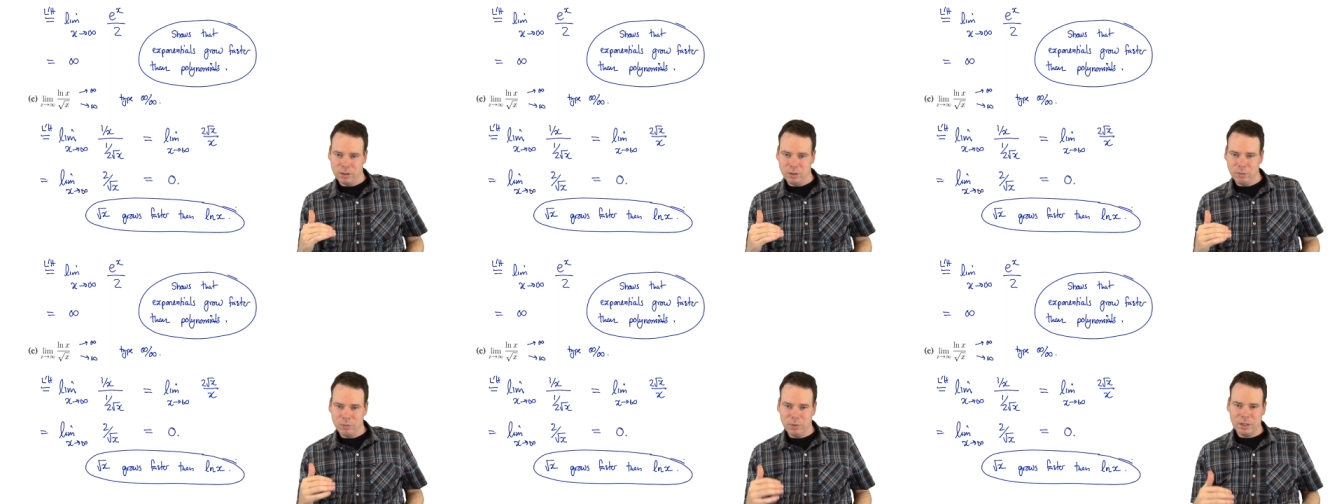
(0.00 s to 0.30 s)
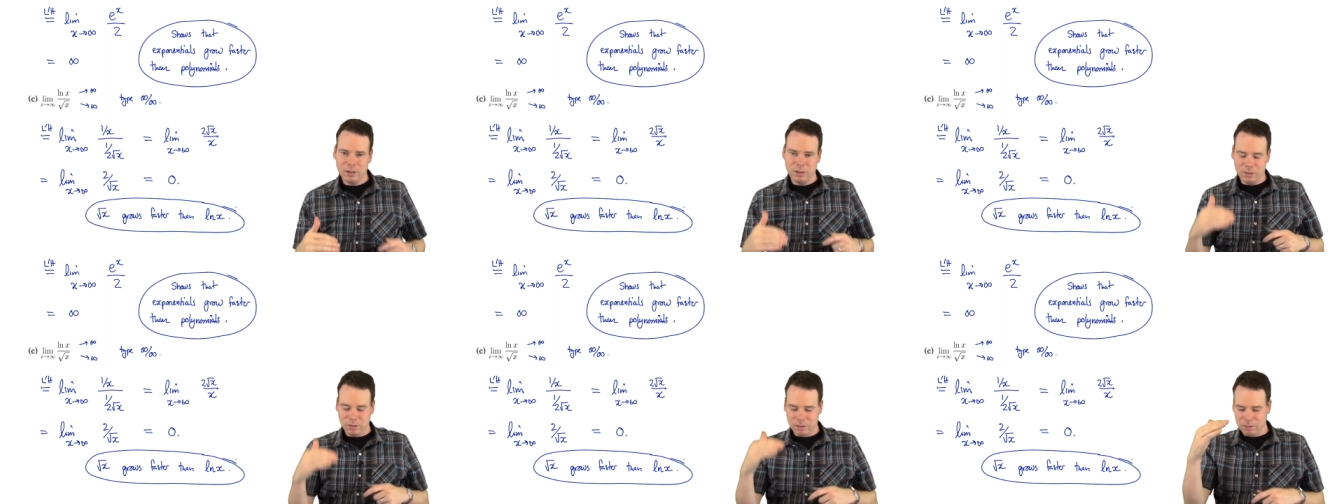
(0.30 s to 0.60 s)
And we
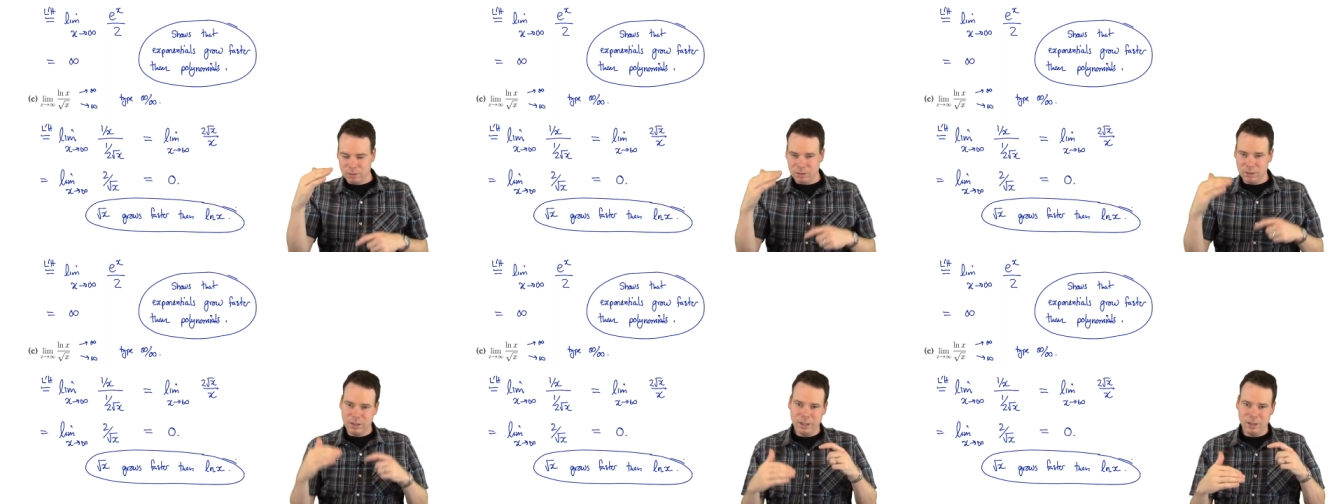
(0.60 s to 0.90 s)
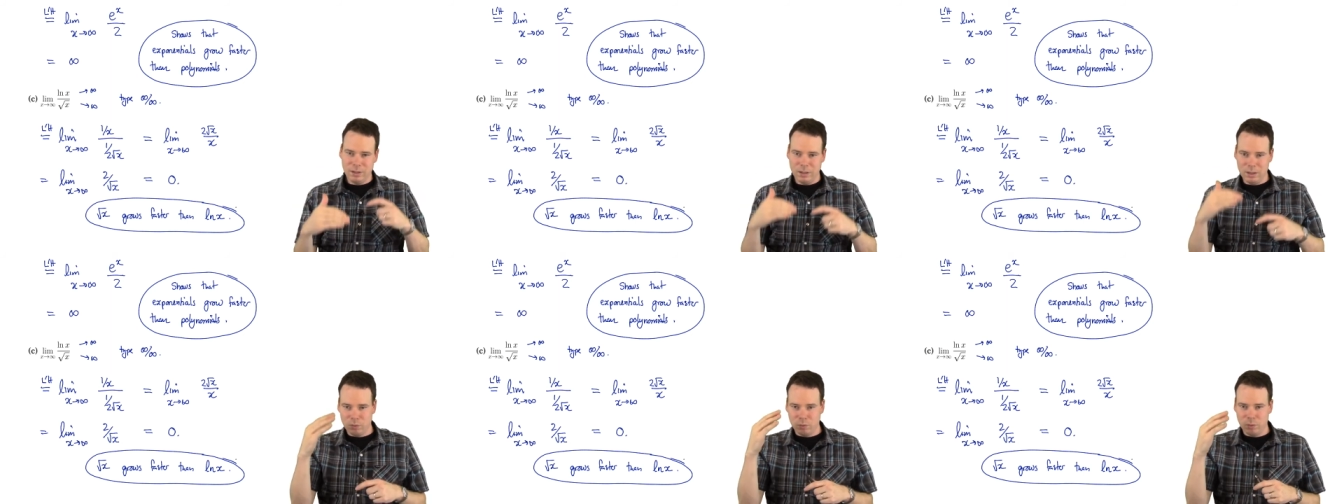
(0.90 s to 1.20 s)
can
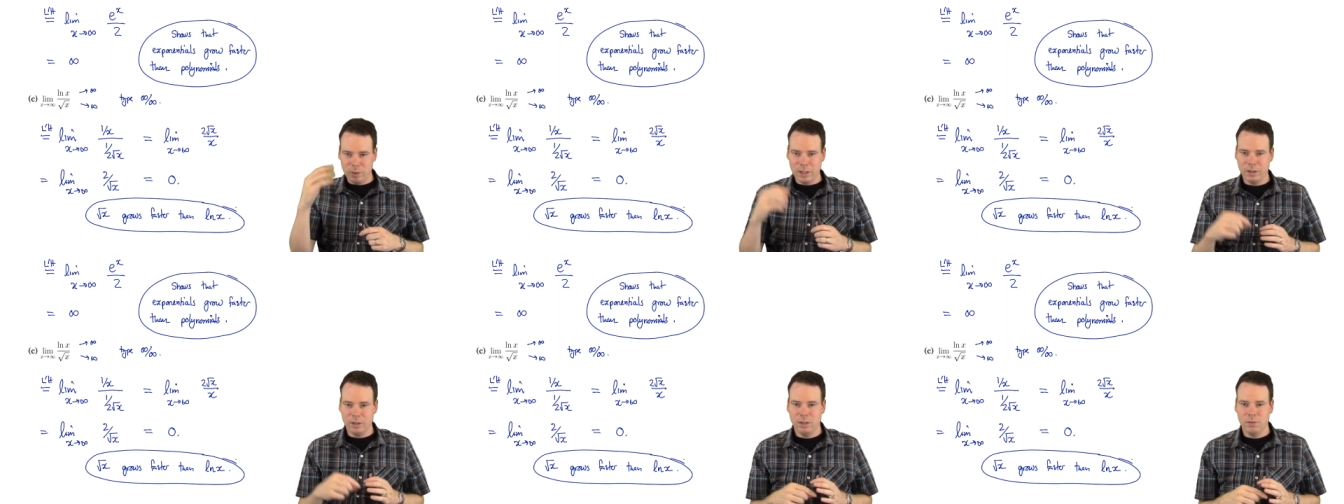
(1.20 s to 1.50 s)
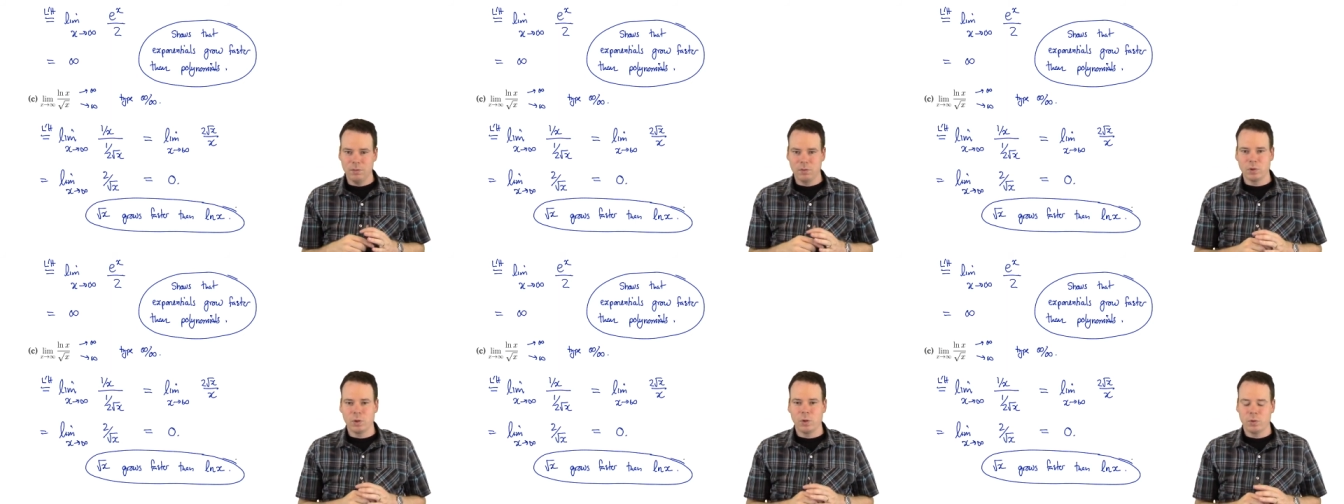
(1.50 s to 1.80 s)
get these
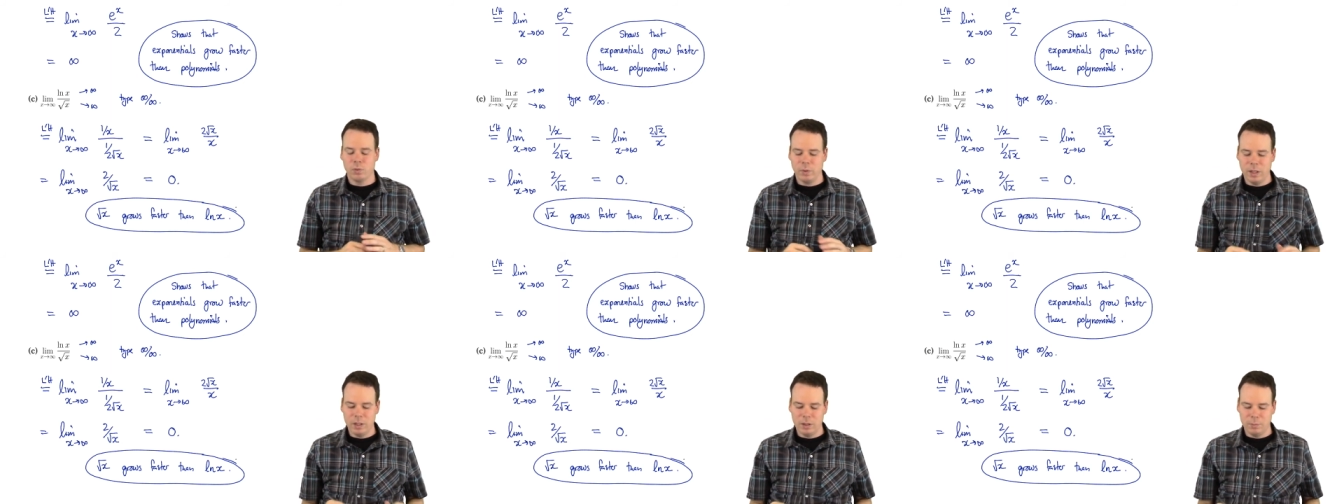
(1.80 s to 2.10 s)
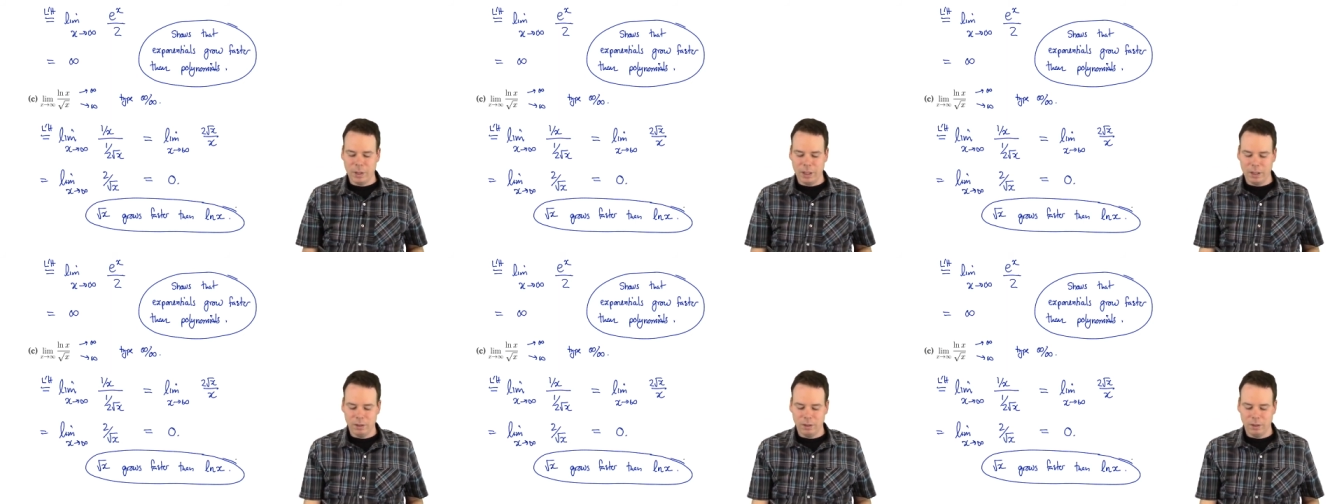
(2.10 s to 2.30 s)
relative growth rates by